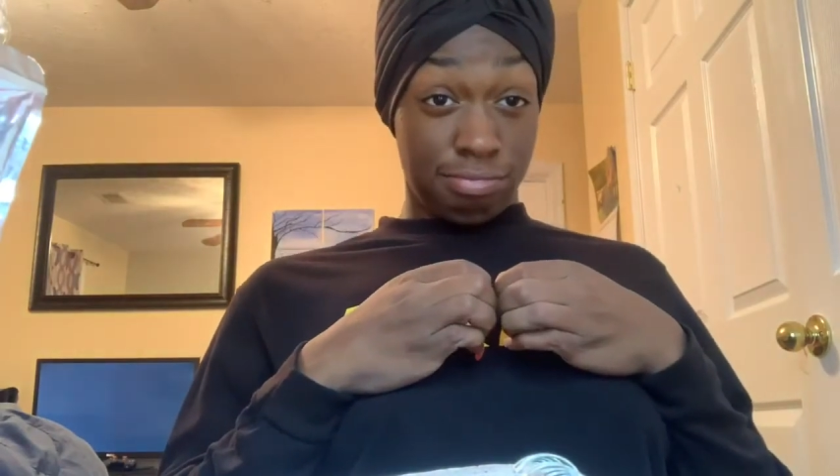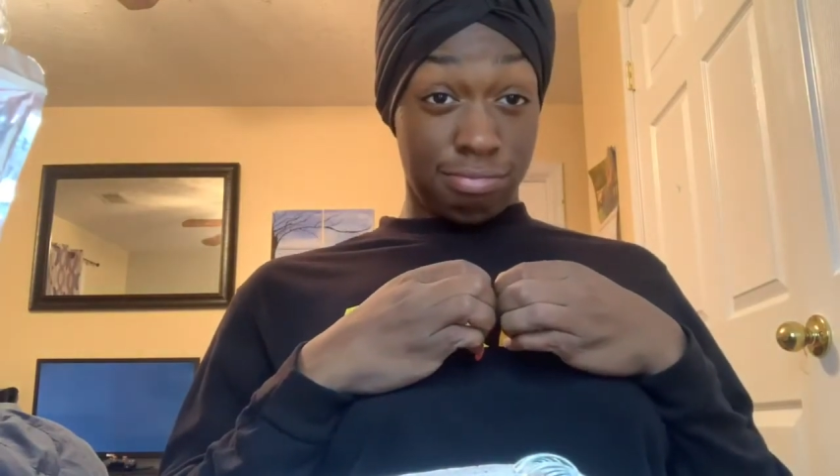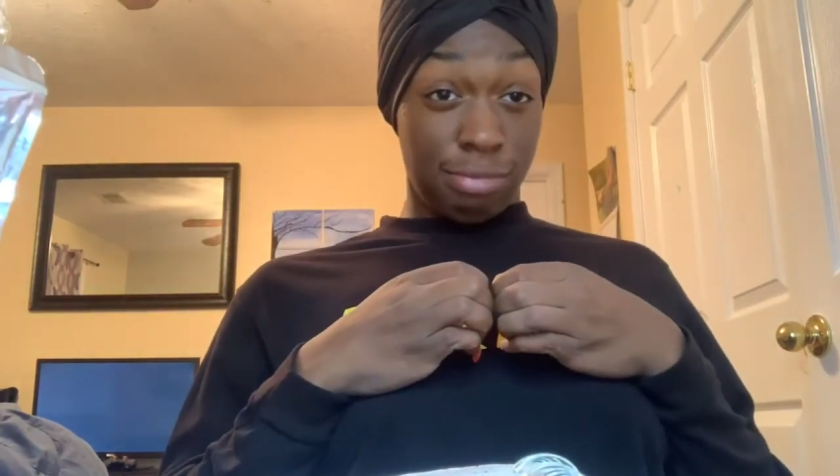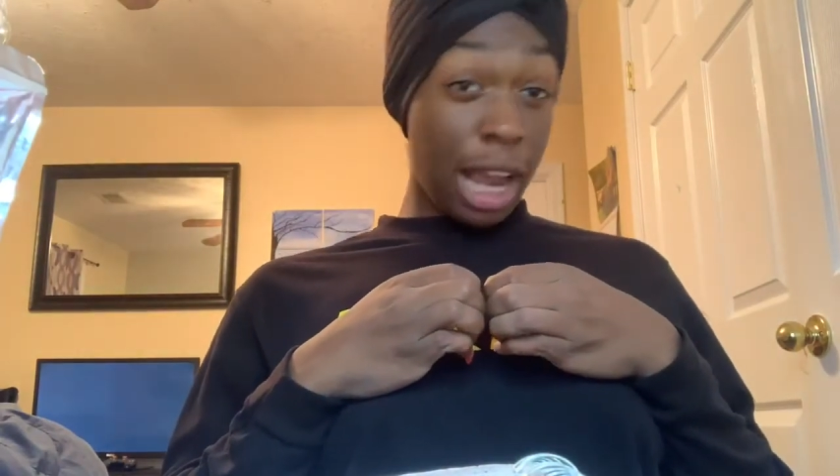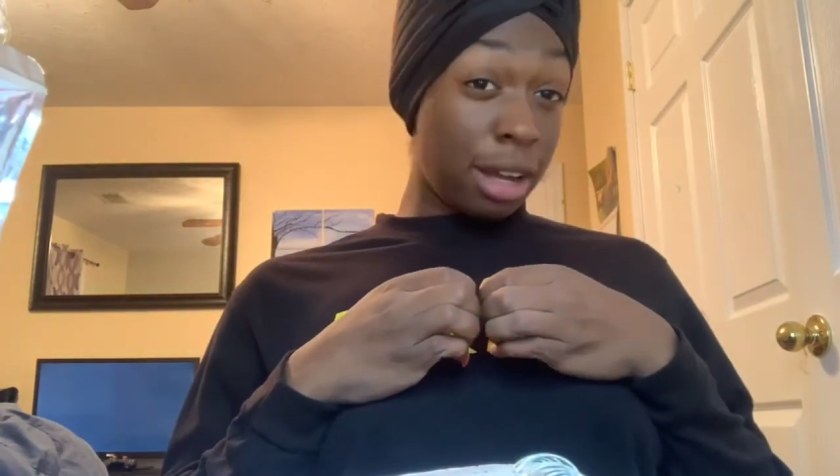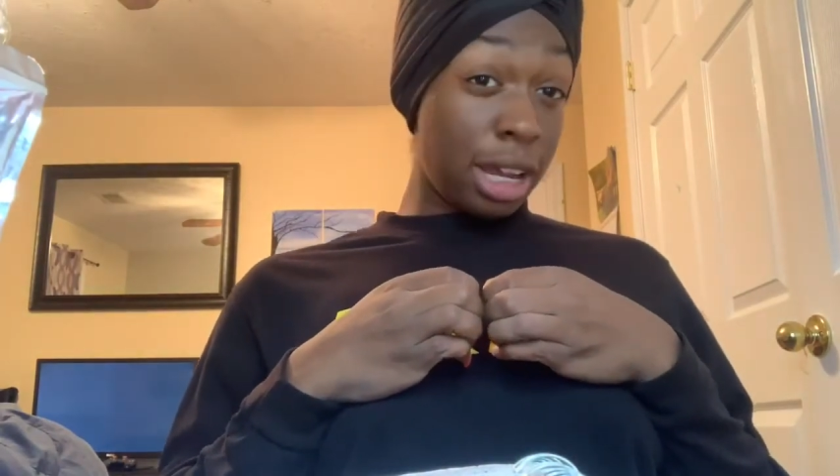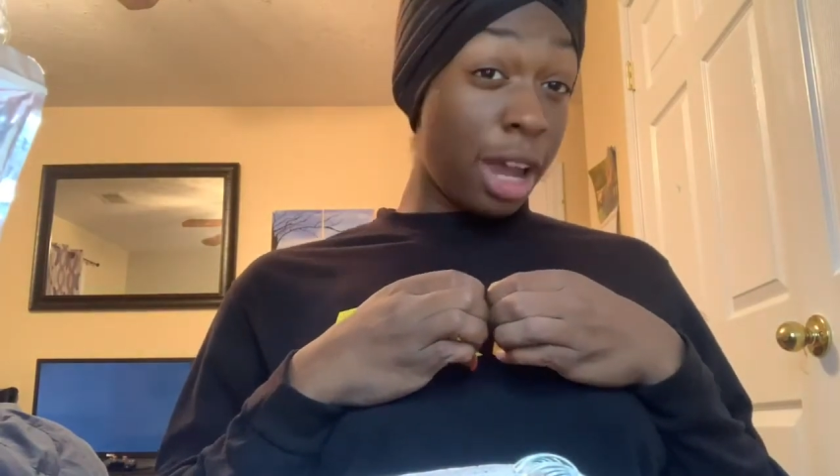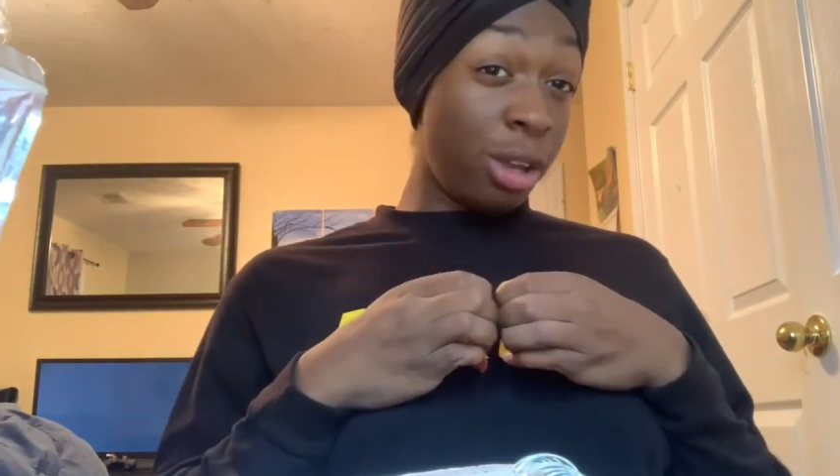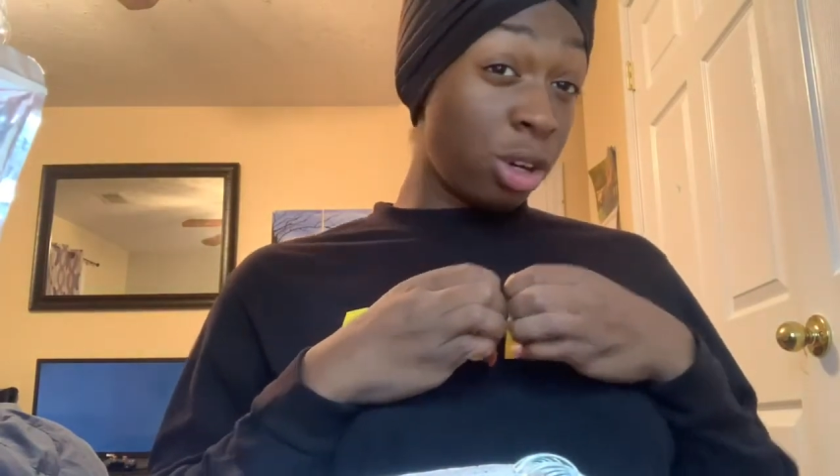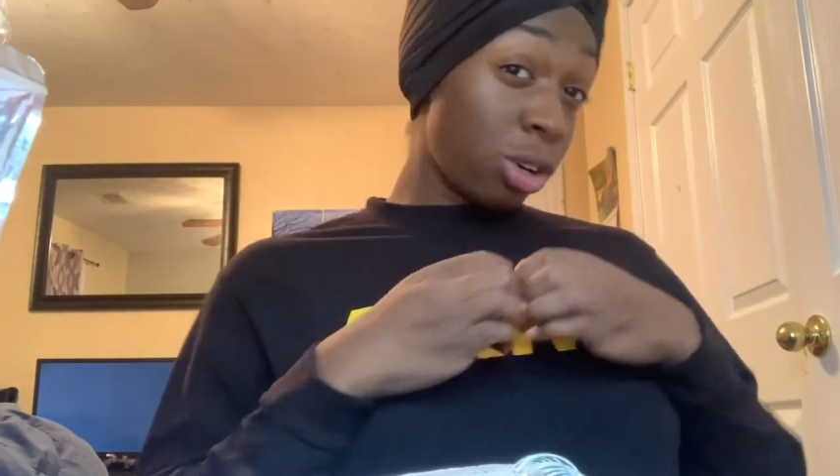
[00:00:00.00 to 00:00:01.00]
Like,
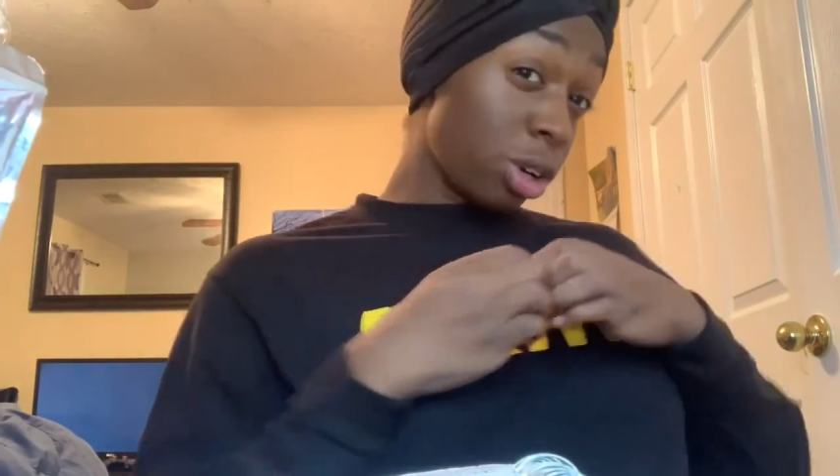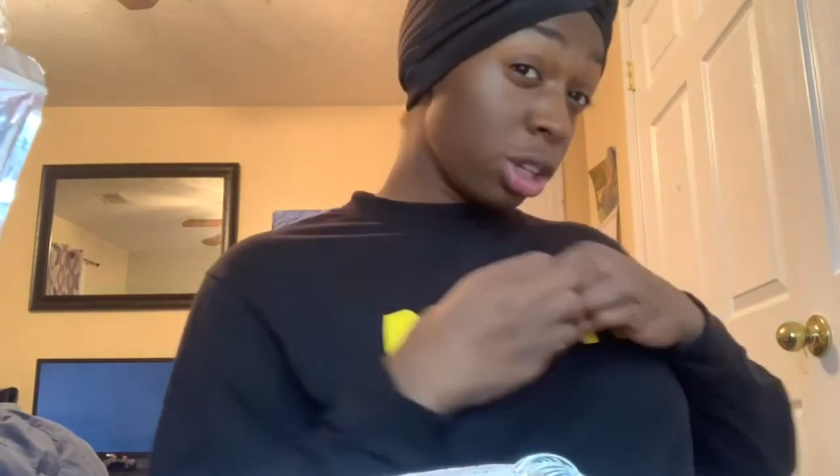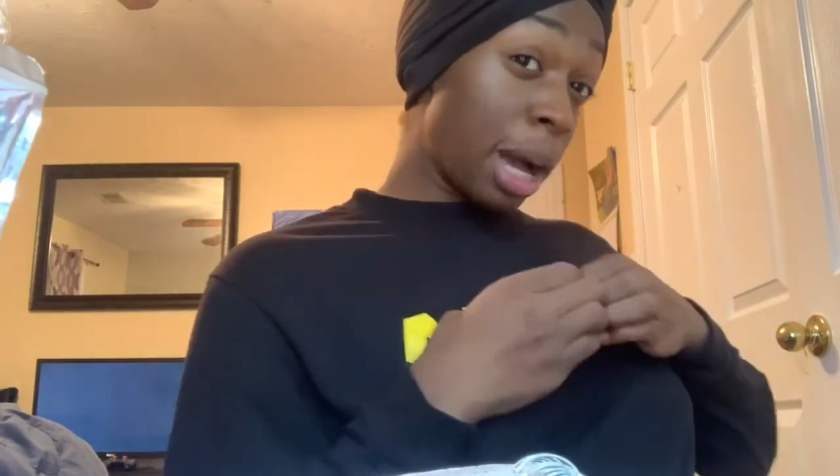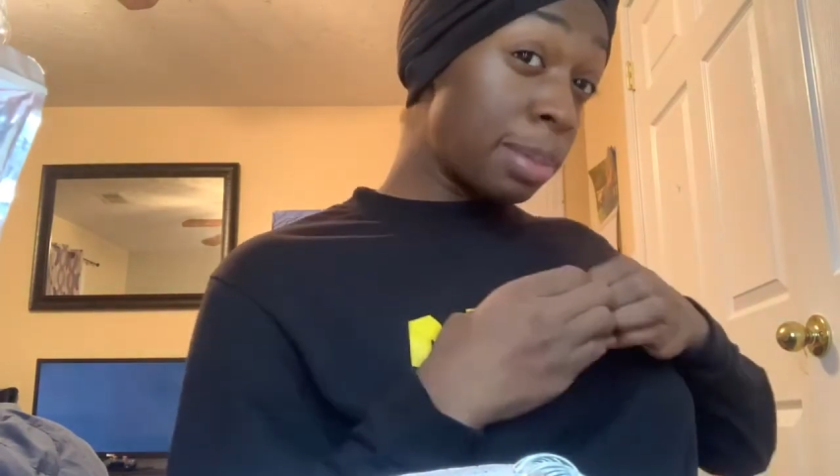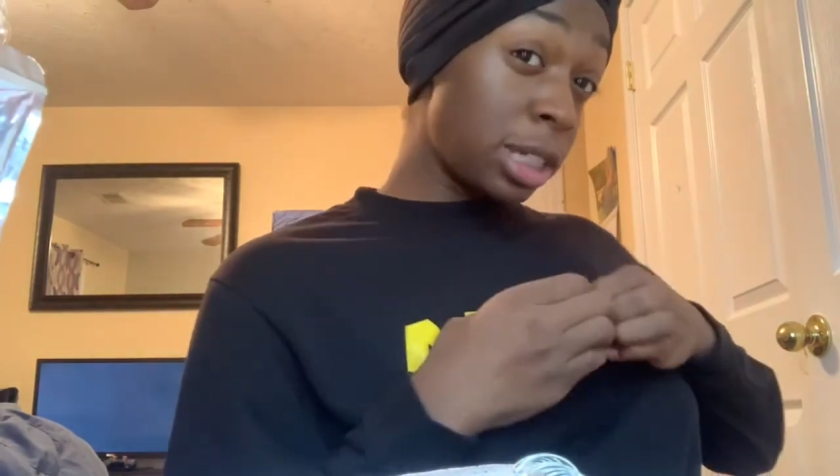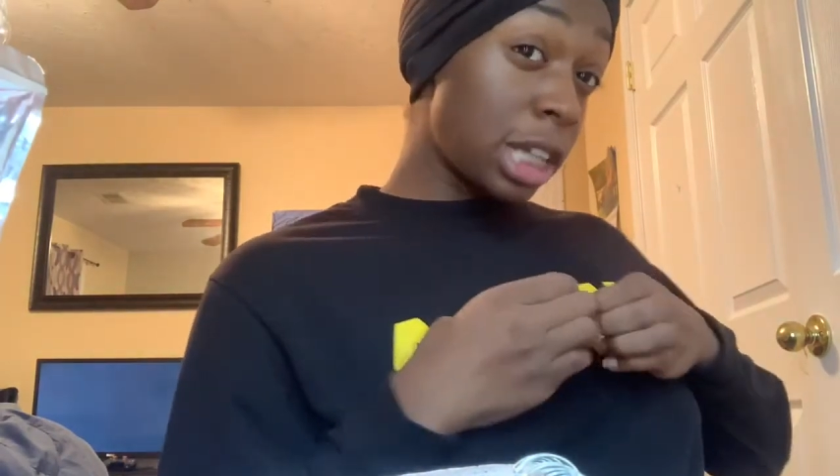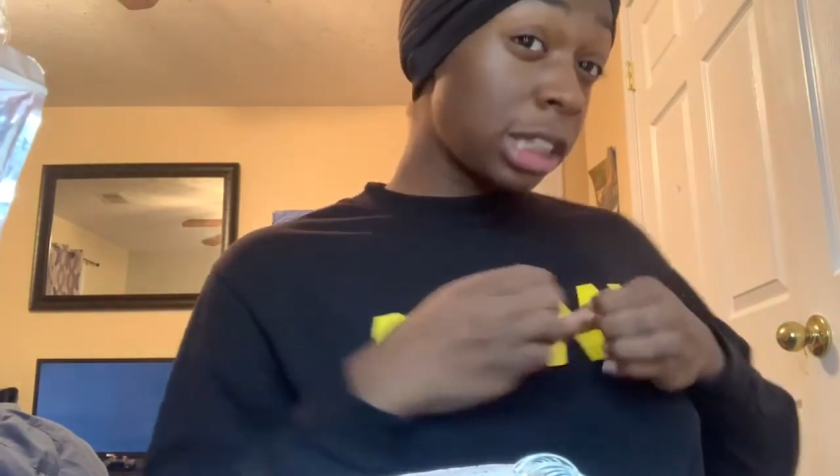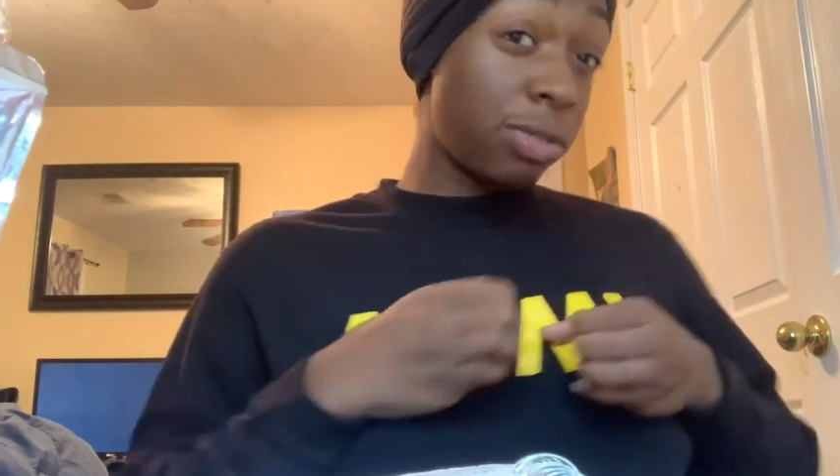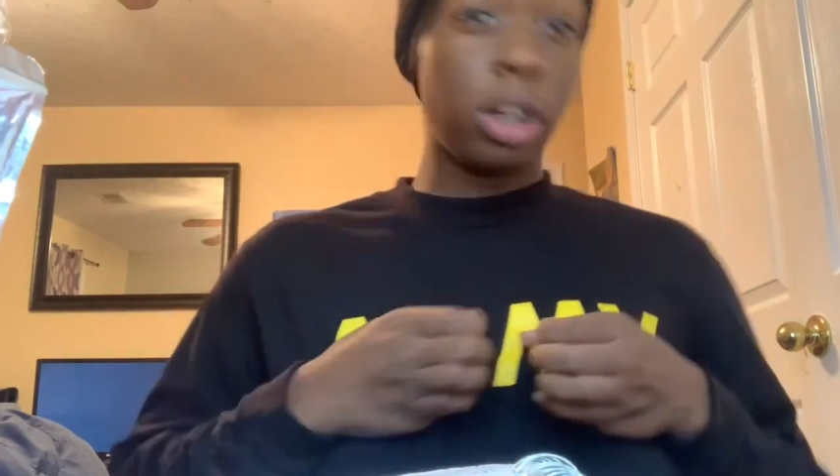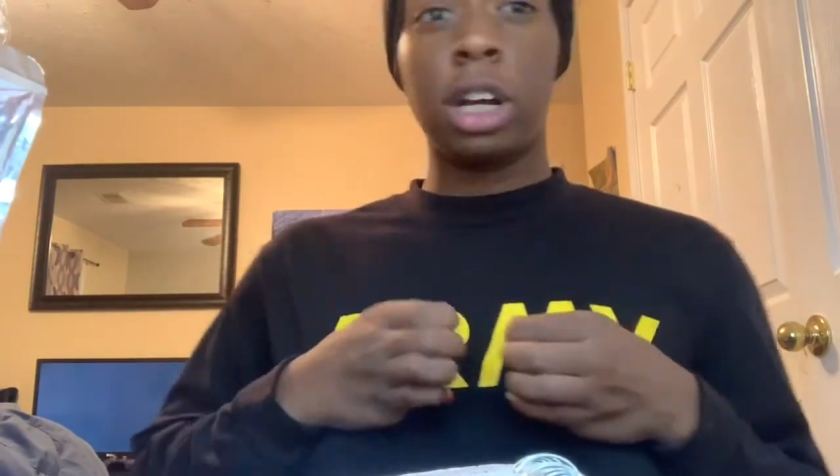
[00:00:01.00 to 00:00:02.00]
and thumb to chest is
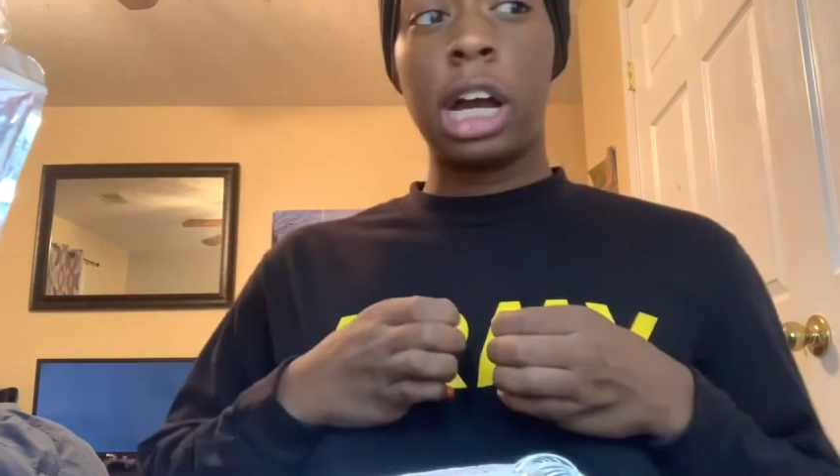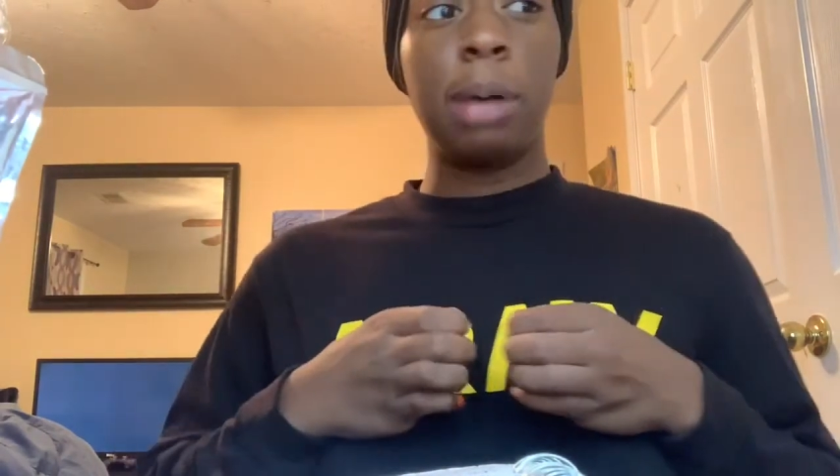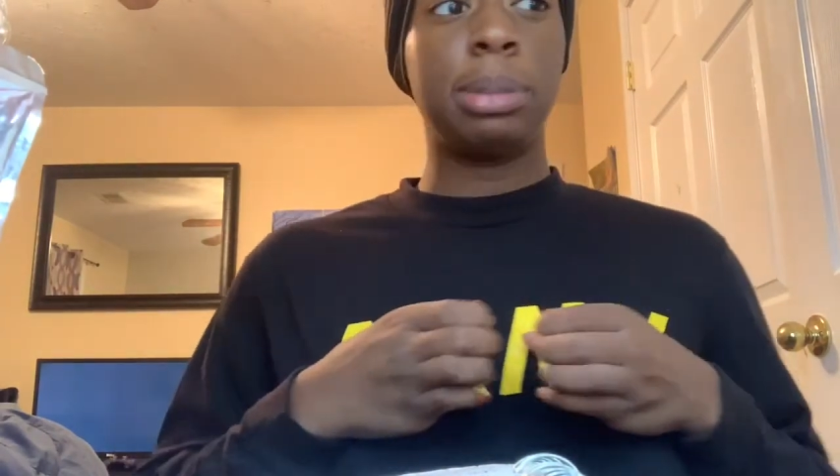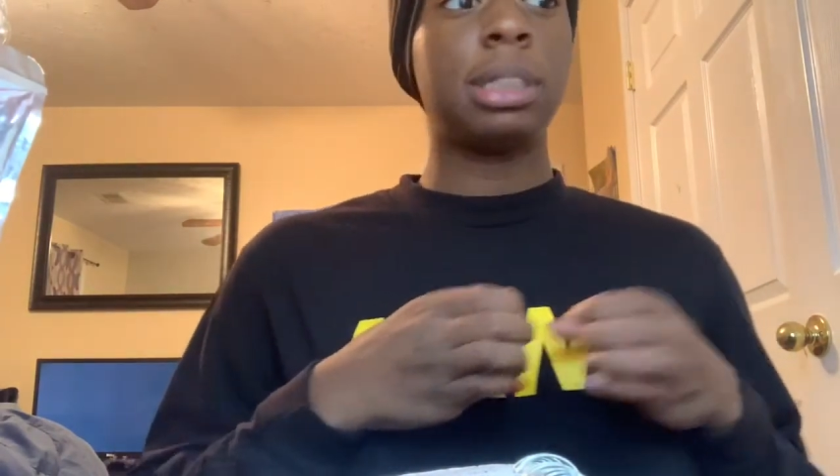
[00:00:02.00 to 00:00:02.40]
for your cups.